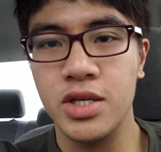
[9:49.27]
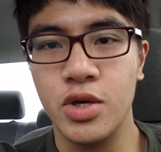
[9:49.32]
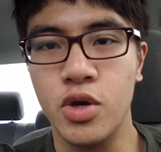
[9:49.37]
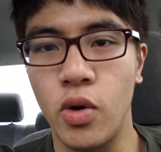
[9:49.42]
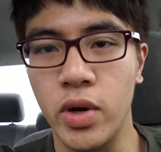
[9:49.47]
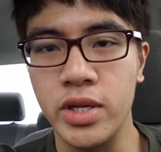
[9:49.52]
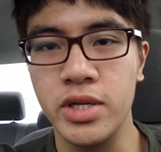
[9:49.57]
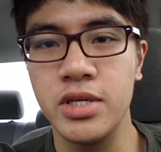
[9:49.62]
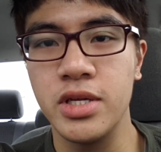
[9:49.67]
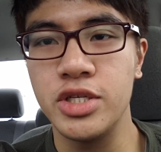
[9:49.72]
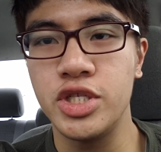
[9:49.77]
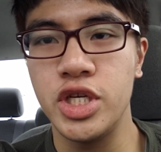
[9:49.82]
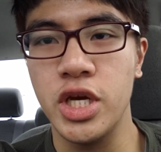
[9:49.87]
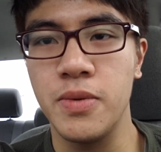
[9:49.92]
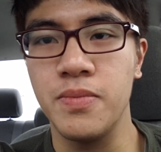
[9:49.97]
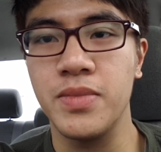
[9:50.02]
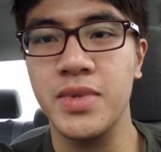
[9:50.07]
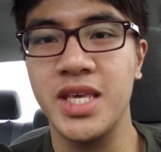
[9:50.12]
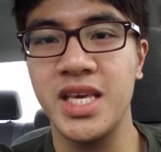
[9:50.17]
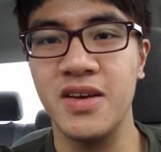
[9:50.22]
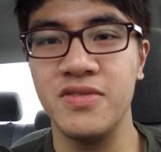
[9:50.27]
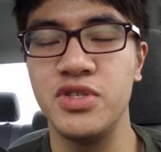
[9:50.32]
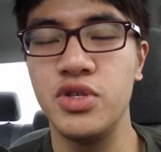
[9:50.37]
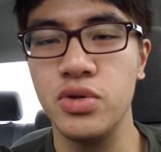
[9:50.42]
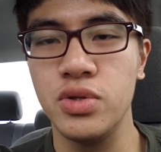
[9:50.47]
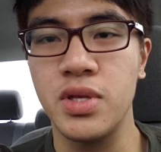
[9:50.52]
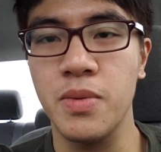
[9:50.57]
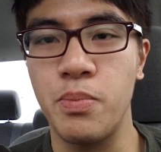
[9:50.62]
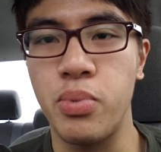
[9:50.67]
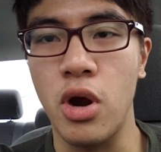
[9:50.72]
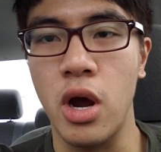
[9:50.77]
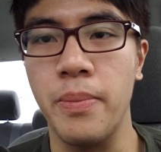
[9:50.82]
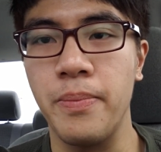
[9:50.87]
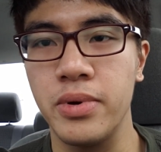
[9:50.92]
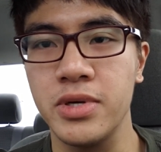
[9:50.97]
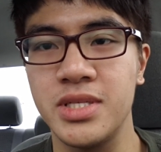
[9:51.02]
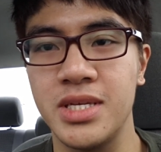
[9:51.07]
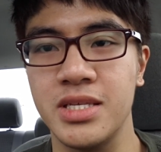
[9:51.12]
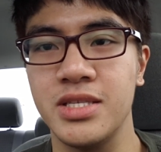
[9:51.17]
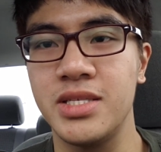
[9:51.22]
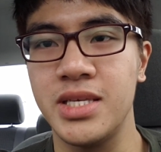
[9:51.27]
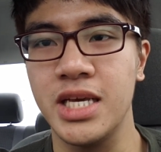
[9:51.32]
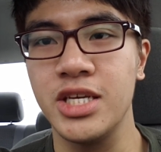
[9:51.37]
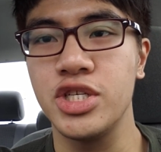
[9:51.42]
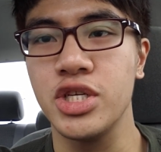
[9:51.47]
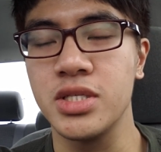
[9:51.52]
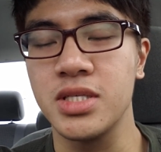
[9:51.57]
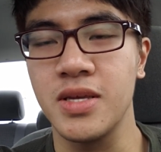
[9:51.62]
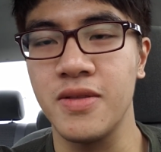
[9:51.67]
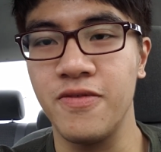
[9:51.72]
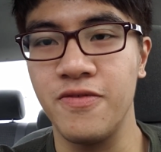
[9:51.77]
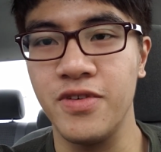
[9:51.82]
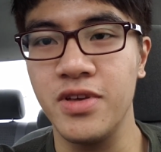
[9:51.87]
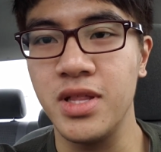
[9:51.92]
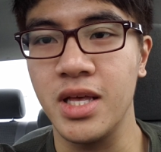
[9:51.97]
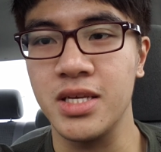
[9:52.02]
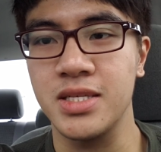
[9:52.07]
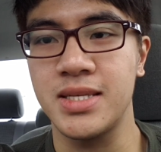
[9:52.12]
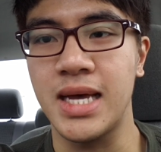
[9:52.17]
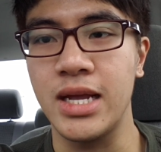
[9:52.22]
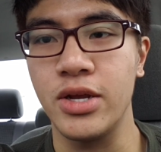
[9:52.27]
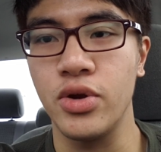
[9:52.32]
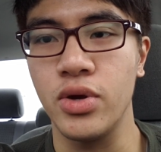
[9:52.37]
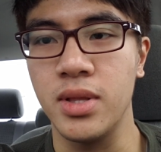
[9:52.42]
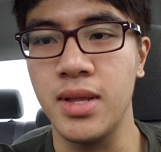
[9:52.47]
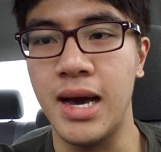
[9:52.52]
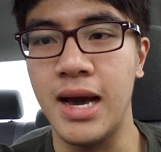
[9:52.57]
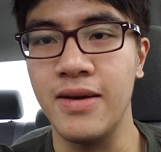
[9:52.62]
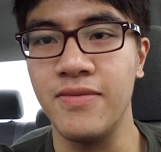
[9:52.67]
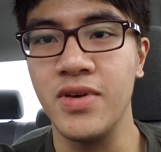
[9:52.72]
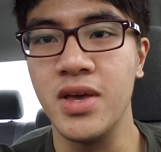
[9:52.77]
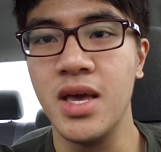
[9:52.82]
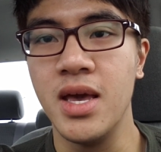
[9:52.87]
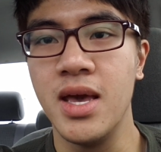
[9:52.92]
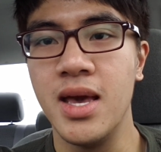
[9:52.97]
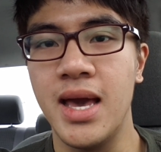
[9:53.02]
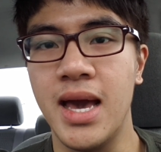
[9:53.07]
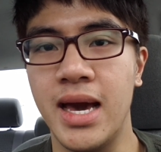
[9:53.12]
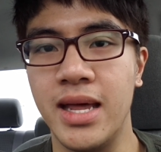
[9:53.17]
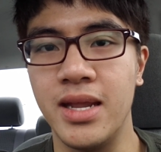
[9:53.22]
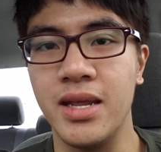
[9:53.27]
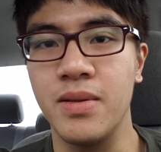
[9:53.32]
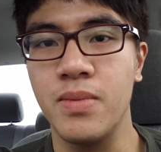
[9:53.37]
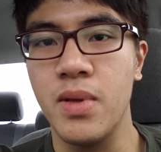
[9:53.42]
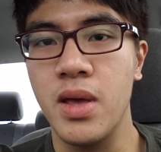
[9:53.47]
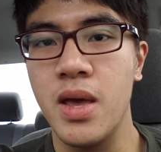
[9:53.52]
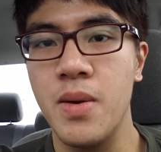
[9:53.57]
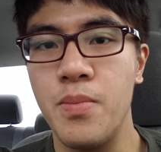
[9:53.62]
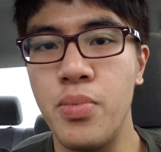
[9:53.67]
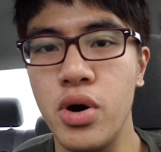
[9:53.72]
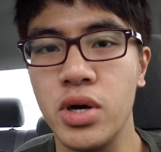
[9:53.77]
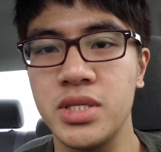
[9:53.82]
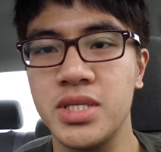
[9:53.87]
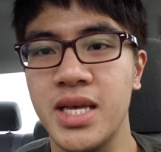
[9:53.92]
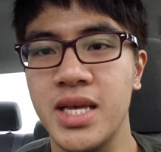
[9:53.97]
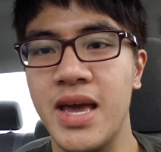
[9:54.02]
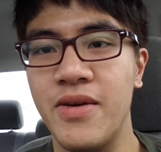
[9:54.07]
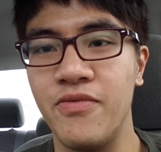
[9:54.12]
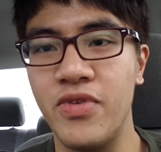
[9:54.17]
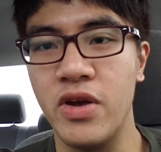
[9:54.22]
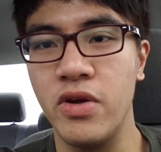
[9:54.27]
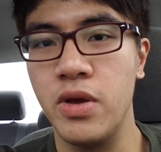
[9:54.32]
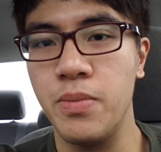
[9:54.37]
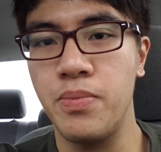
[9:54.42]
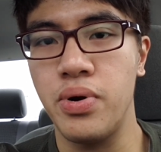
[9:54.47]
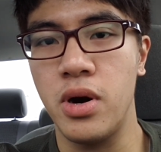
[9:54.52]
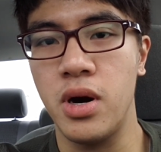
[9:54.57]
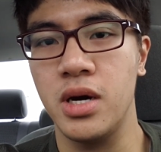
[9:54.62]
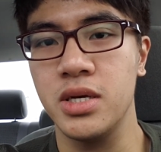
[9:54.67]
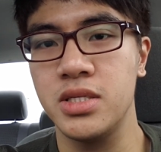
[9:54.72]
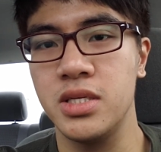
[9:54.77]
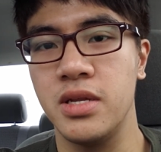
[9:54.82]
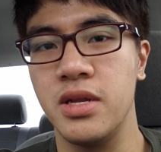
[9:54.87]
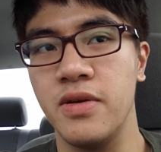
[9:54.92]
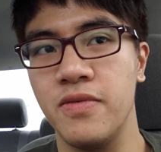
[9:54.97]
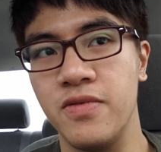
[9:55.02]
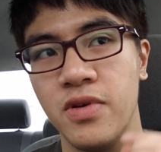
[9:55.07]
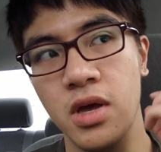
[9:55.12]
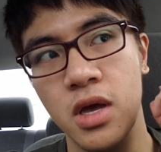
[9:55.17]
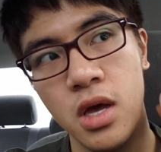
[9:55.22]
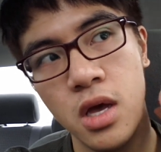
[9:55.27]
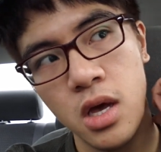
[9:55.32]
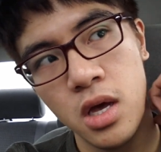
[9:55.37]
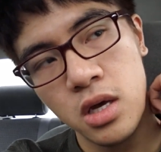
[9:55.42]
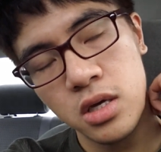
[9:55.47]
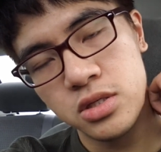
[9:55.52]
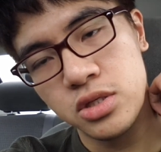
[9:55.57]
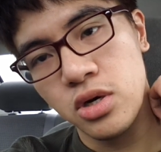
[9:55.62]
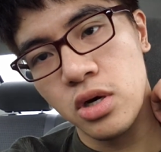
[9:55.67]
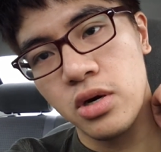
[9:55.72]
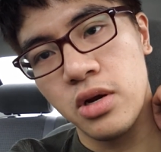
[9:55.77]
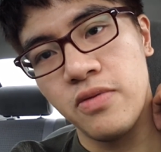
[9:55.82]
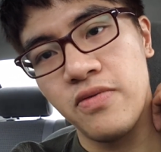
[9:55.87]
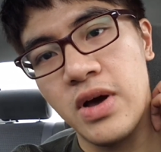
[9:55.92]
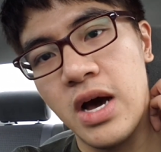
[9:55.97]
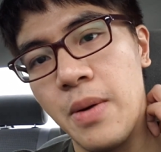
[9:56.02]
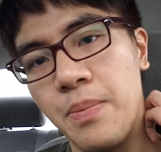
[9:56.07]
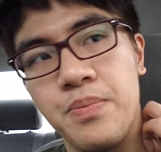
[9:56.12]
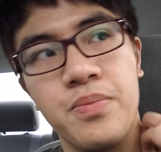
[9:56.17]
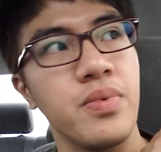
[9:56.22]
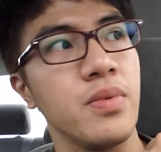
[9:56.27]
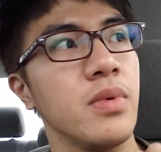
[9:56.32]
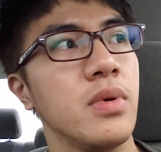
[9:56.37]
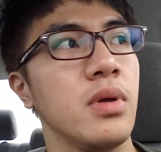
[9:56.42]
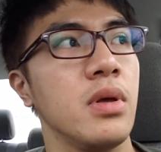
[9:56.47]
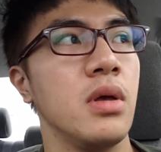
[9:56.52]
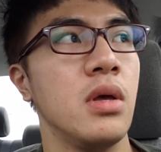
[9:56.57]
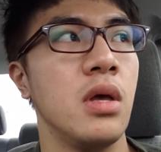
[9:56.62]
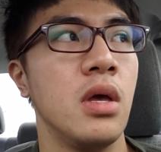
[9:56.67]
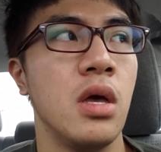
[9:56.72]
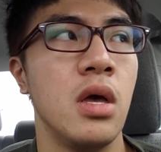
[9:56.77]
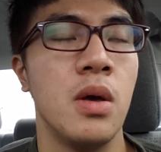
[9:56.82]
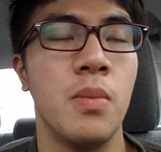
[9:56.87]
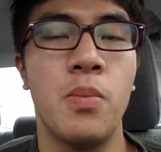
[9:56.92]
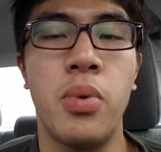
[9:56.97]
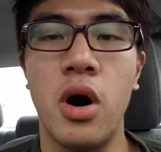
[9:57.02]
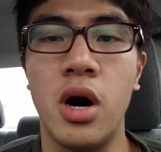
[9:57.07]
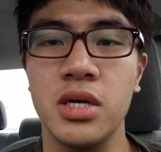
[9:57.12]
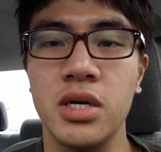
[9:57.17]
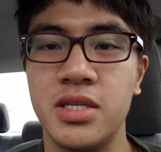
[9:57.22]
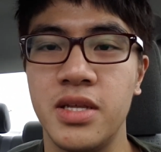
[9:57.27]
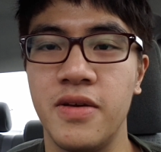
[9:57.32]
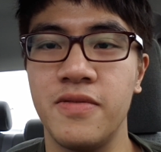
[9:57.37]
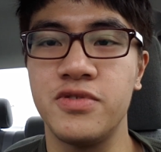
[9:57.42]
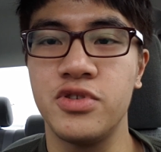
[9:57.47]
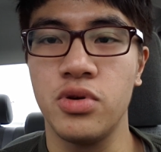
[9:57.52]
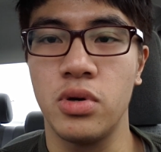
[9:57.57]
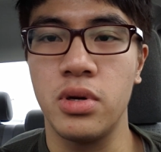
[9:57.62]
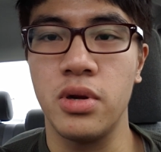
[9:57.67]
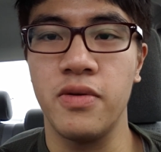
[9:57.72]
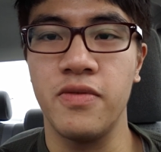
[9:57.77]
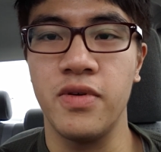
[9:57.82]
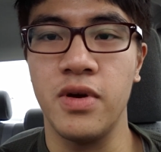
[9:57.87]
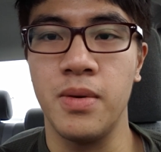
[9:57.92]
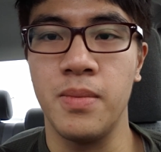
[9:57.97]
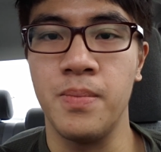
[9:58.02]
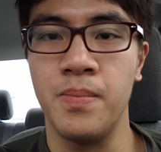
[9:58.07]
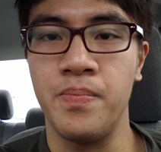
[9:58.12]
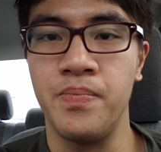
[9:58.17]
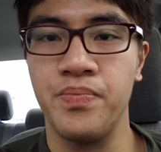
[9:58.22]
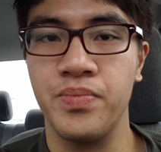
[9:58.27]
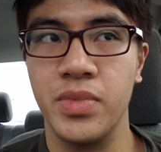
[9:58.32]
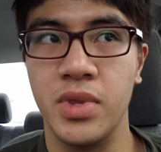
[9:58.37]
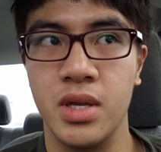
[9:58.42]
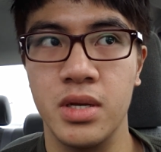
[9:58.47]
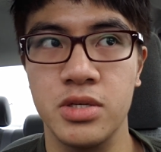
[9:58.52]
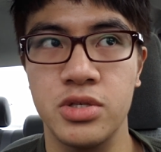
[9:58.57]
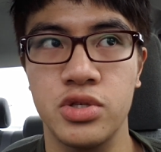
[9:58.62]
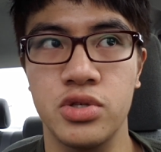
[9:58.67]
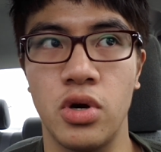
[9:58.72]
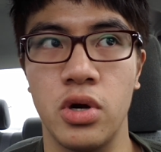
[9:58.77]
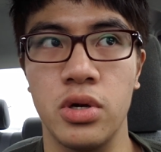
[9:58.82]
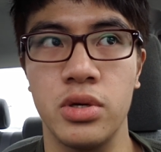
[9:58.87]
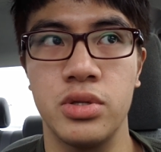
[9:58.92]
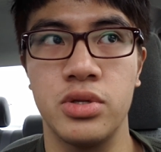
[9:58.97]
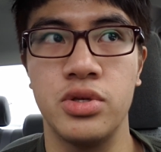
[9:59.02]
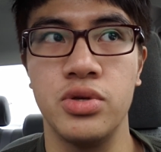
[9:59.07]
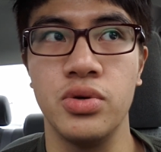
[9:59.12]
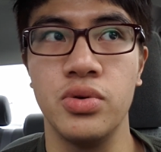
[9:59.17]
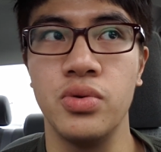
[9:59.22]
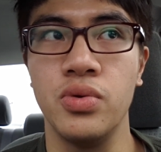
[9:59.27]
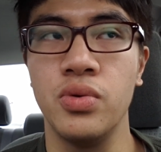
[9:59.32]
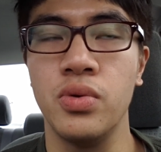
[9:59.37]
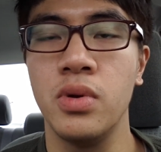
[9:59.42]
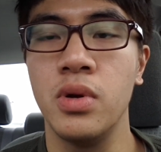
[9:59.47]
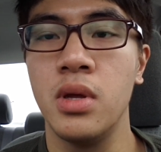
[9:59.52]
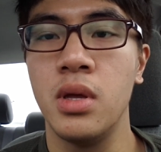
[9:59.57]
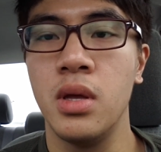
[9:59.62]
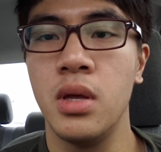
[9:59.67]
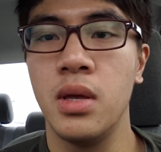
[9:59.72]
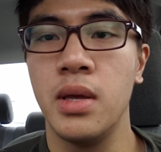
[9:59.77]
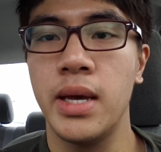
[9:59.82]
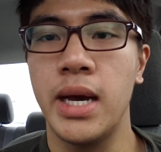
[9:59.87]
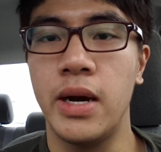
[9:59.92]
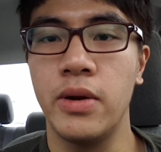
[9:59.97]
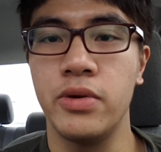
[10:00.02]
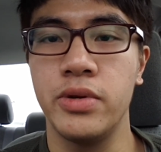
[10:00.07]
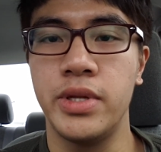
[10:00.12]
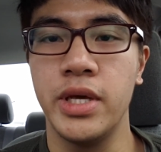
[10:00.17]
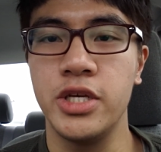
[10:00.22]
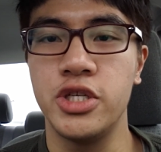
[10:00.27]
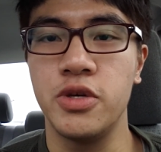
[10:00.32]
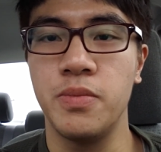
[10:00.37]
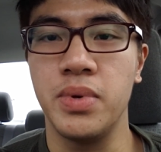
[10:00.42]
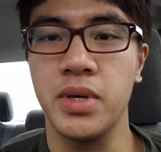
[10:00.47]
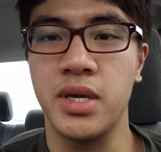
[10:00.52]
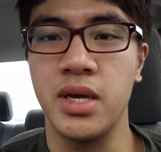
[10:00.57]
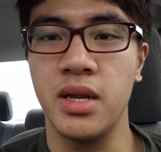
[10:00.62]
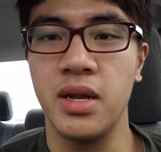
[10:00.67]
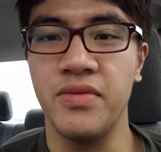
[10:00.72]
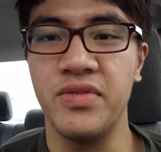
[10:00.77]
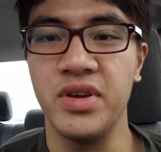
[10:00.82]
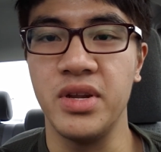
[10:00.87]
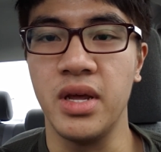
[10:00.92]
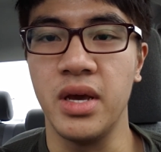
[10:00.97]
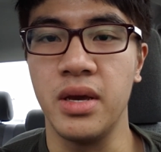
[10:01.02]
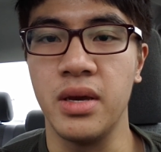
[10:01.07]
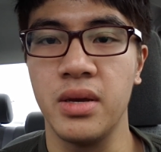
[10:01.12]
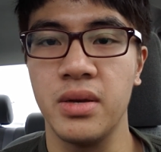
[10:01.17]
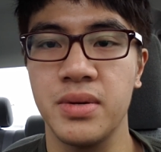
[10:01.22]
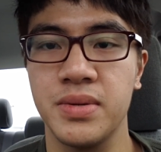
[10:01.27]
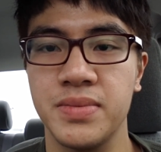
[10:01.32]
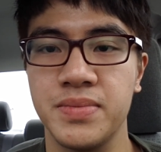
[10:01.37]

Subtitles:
going to the gym gives you the proper sensations and feelings that you're alive. And it puts a very positive, sort of positive sort of start to how your day should begin every day.